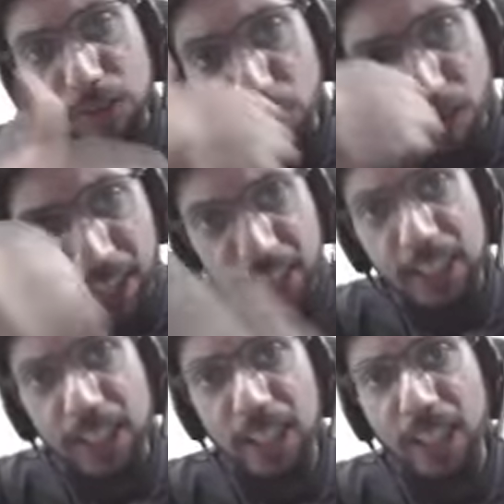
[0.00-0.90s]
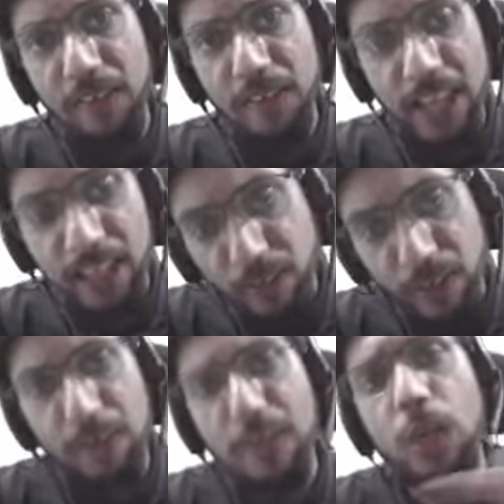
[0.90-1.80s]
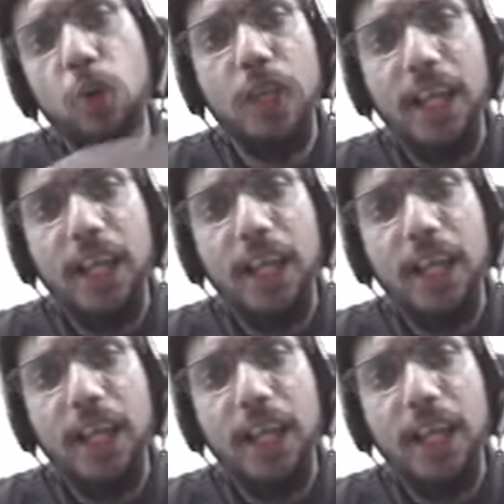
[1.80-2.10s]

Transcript: very clearly evident when we are looking